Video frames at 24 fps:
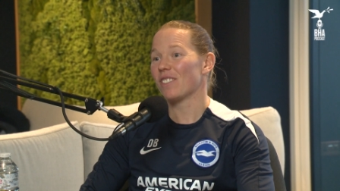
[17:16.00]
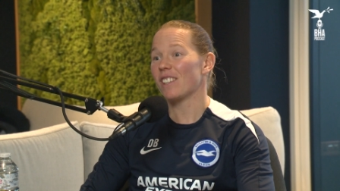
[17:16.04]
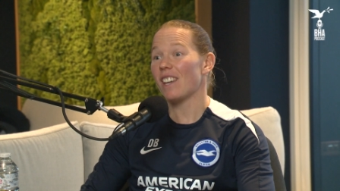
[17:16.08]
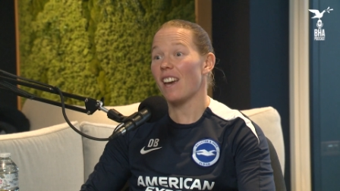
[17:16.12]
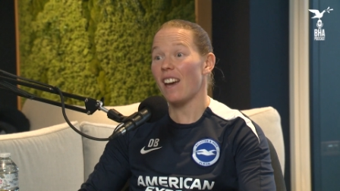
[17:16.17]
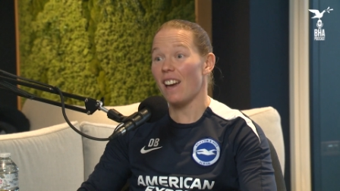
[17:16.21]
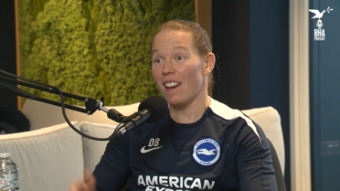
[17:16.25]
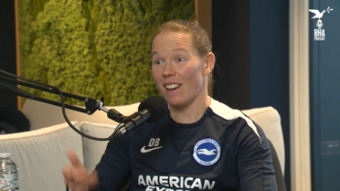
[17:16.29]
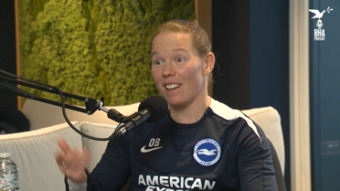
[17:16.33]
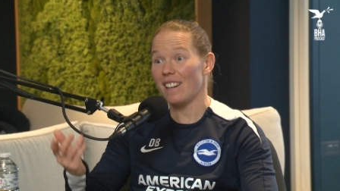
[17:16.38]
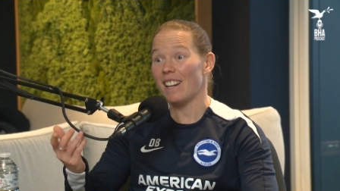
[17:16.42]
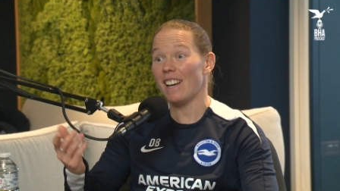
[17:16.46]

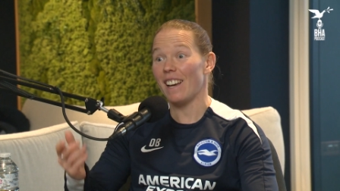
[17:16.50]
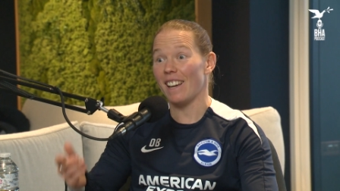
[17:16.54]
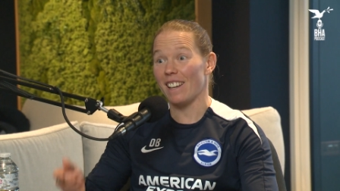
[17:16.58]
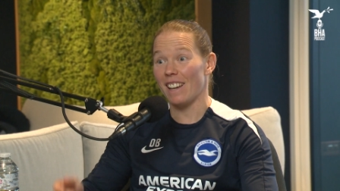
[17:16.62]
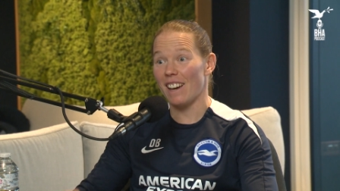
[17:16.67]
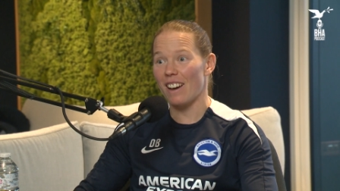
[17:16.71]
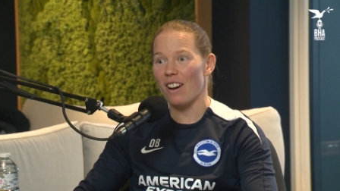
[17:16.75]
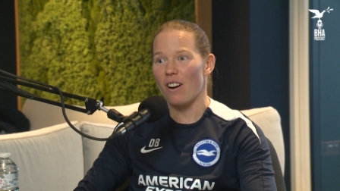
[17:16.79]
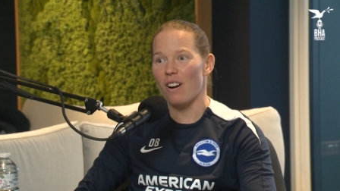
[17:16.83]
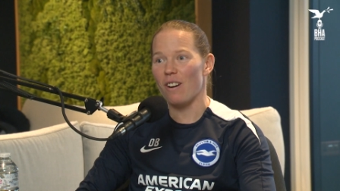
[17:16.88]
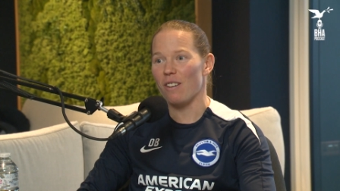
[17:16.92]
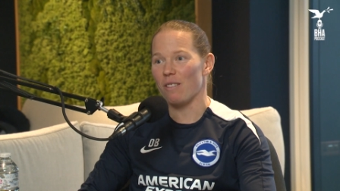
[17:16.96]
yeah, innit?
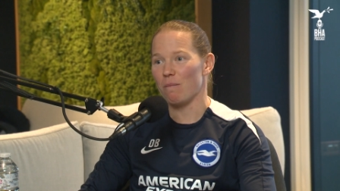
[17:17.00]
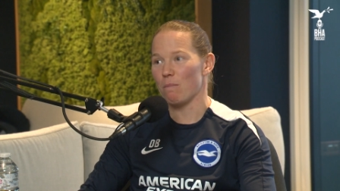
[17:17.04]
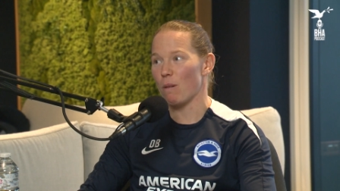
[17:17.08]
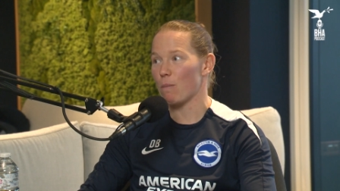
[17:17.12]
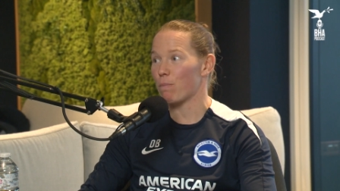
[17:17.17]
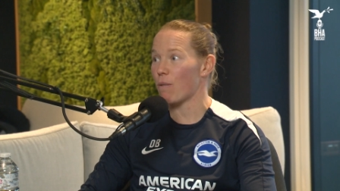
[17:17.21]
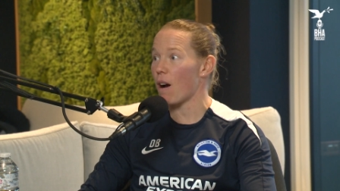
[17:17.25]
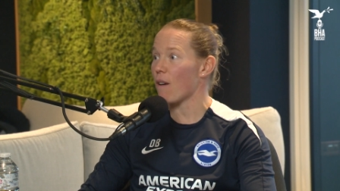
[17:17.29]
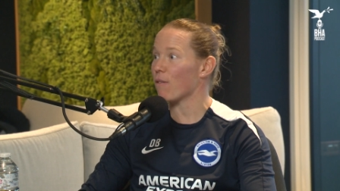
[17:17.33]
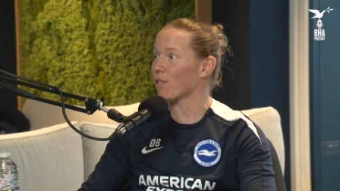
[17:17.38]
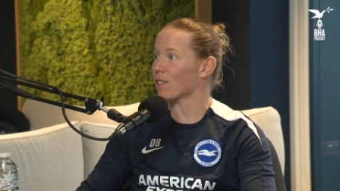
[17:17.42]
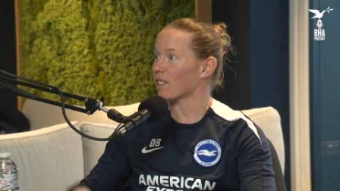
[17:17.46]
Yeah, oh, my
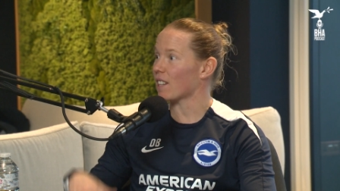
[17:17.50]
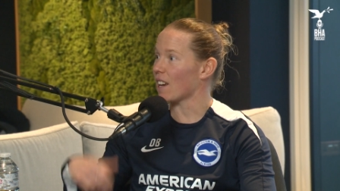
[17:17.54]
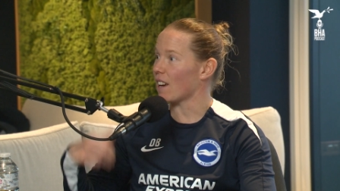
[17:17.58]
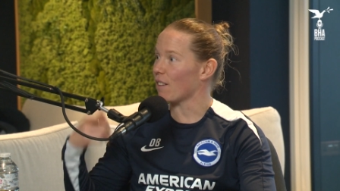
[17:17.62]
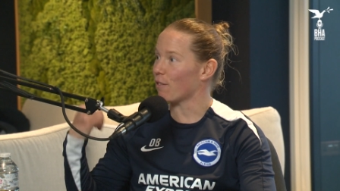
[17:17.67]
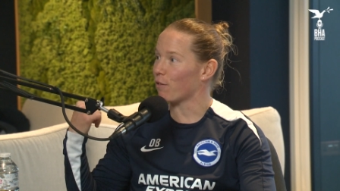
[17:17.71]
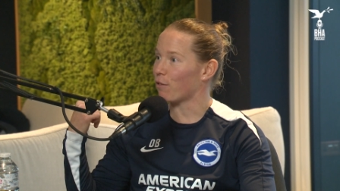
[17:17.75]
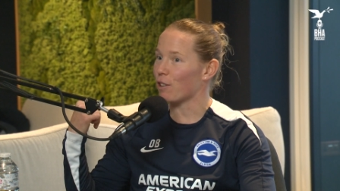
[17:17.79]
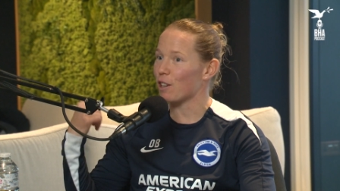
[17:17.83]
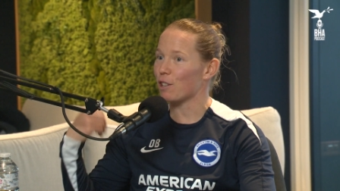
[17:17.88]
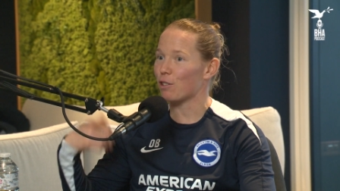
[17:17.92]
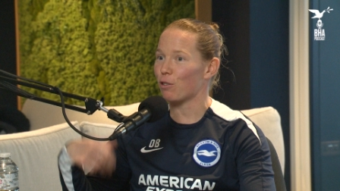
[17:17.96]
brother's
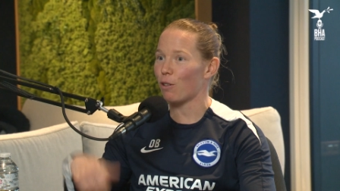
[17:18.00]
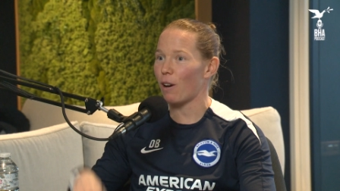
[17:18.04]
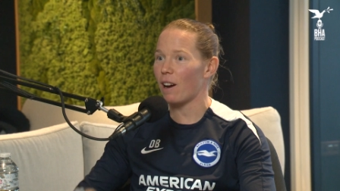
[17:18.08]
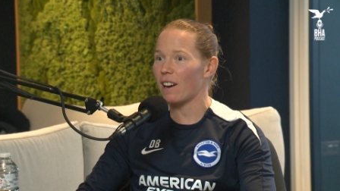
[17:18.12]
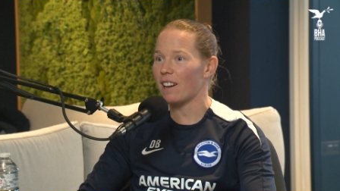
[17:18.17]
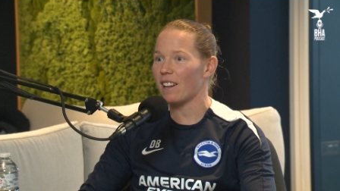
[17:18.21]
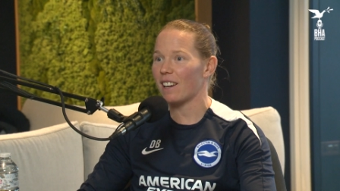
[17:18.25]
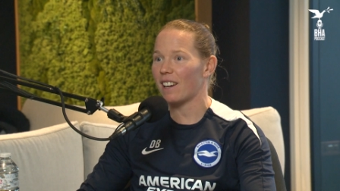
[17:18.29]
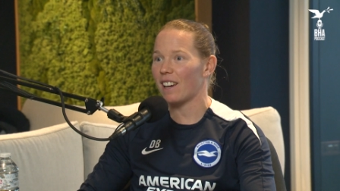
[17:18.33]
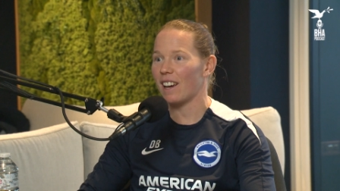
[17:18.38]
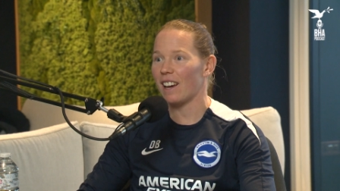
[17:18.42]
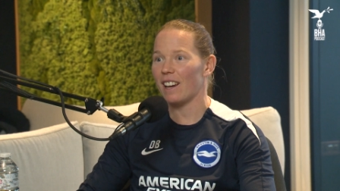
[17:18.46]
getting free
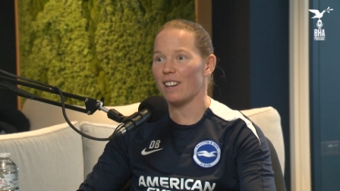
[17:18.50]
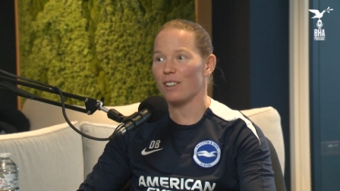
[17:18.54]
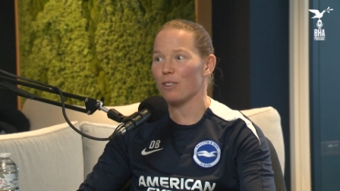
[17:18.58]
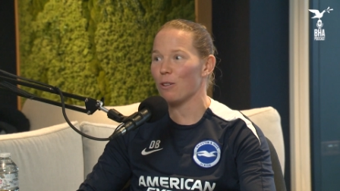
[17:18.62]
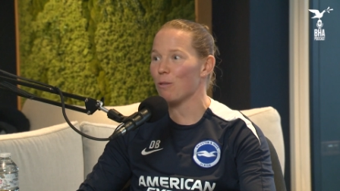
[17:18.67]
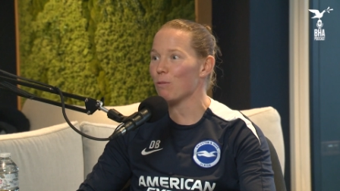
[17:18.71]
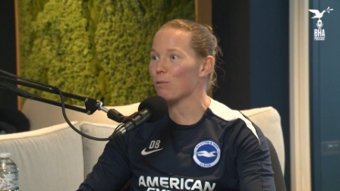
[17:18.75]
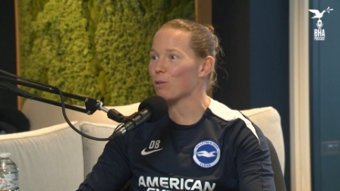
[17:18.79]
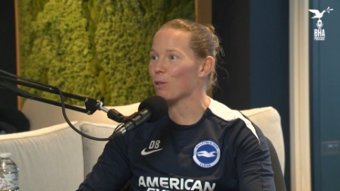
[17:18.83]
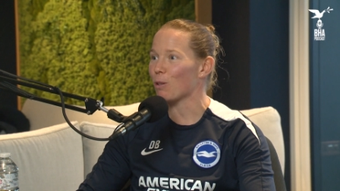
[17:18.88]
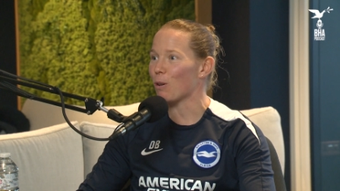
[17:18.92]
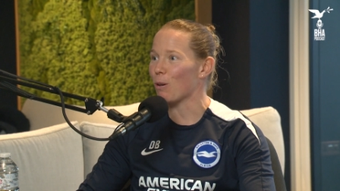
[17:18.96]
training kit and
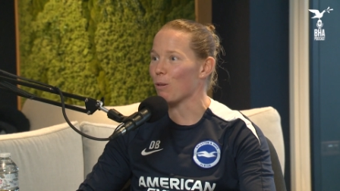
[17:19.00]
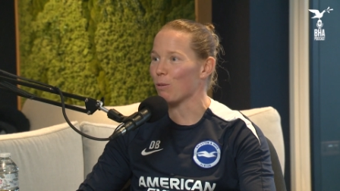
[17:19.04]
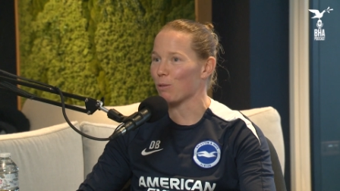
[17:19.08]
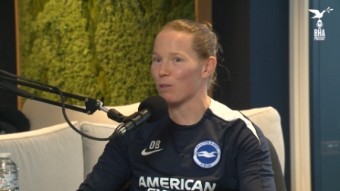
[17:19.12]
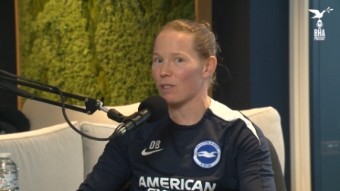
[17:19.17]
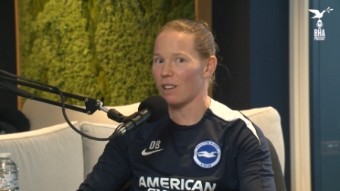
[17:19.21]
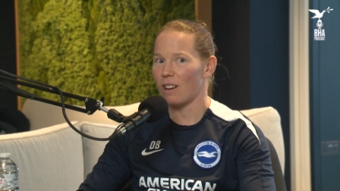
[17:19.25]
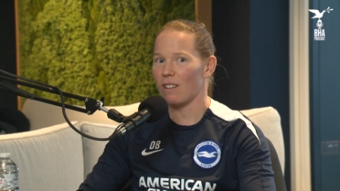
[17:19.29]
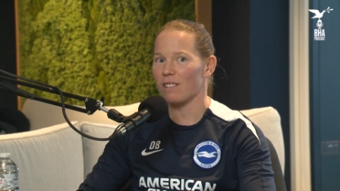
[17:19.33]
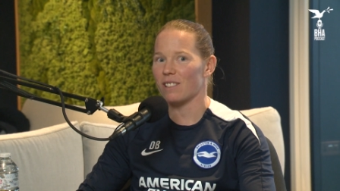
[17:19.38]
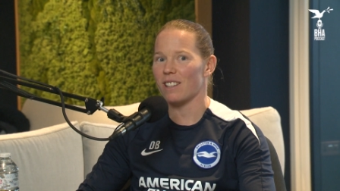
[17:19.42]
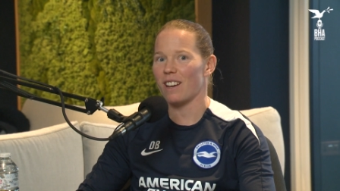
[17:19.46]
all
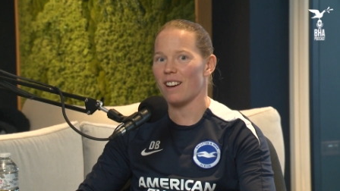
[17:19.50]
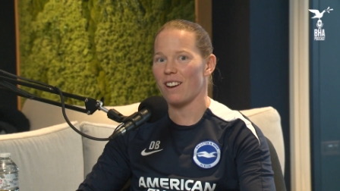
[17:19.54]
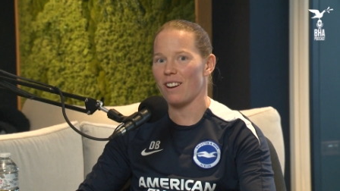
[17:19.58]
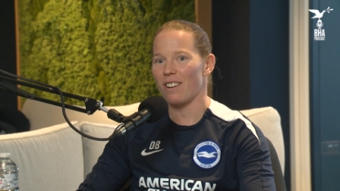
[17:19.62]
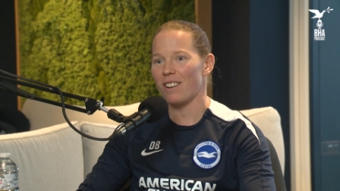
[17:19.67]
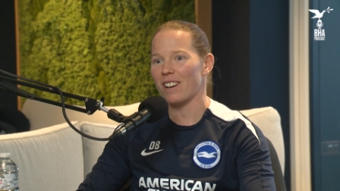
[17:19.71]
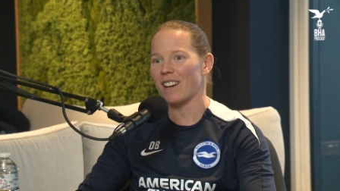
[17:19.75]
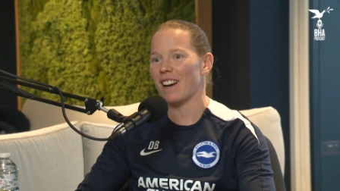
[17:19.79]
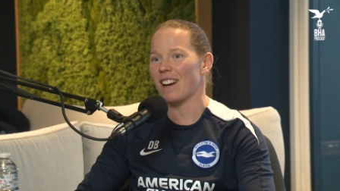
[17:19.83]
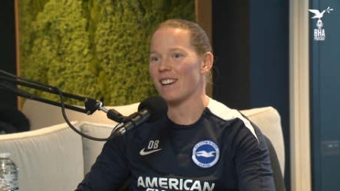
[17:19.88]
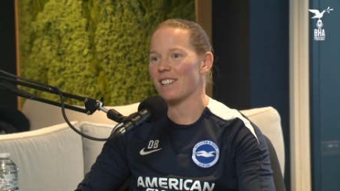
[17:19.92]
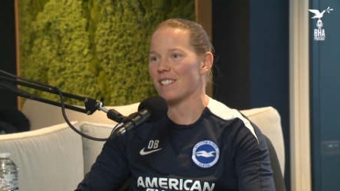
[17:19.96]
sorts, so I was like,
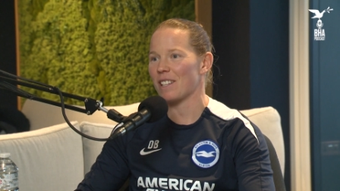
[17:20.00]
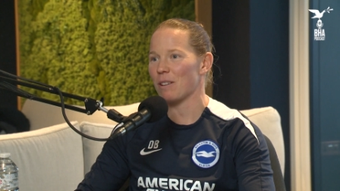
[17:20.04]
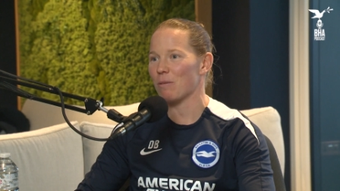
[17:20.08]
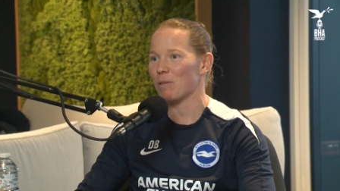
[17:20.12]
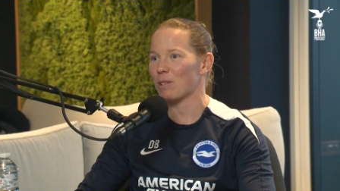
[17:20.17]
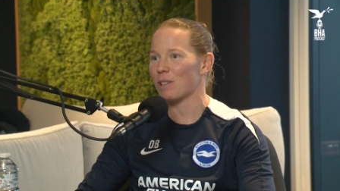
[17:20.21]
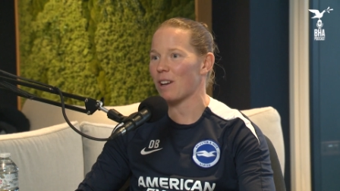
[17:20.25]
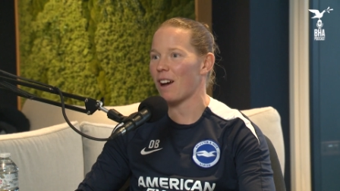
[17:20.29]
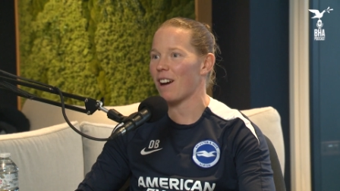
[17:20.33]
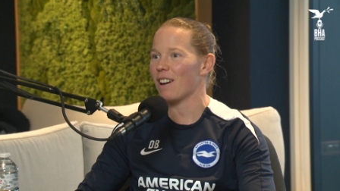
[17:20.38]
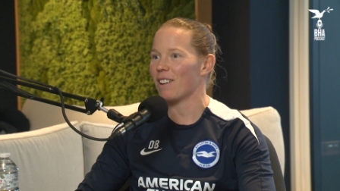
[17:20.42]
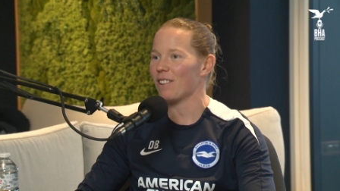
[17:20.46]
okay, I see
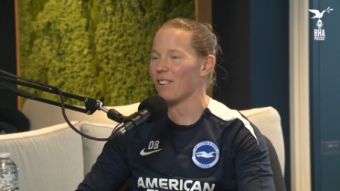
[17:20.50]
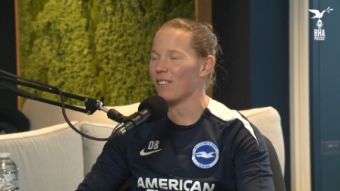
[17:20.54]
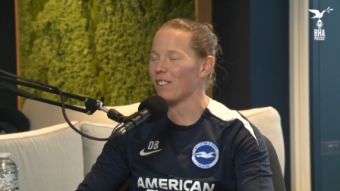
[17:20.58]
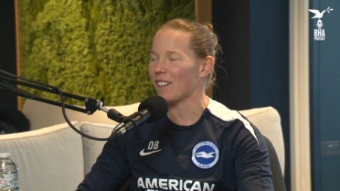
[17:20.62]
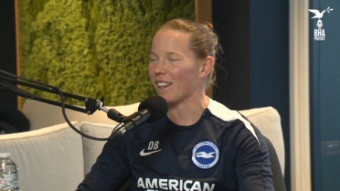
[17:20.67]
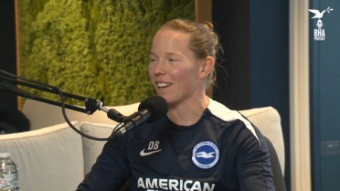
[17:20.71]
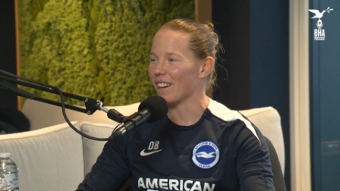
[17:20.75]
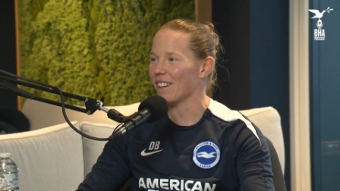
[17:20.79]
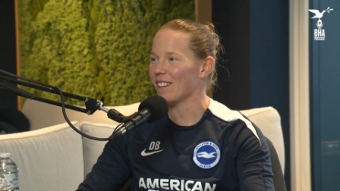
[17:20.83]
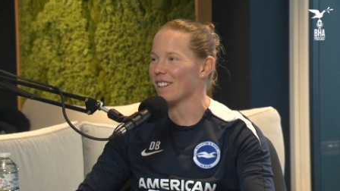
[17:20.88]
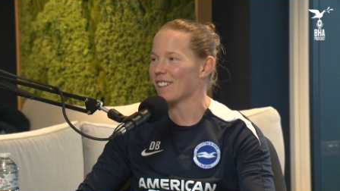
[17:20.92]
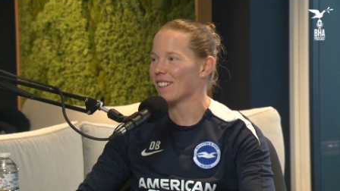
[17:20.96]
what's going on
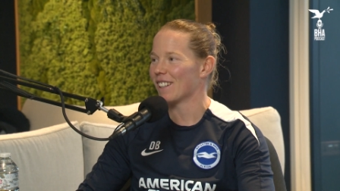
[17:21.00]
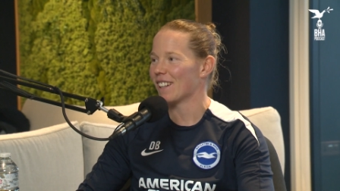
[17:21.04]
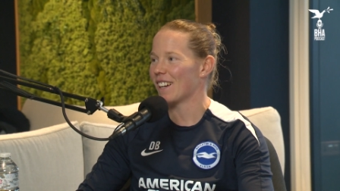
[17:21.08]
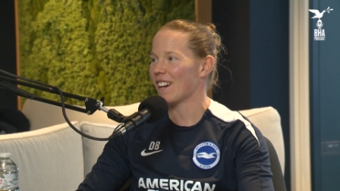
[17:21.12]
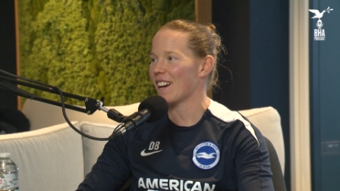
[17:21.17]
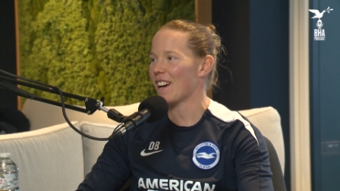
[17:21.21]
here.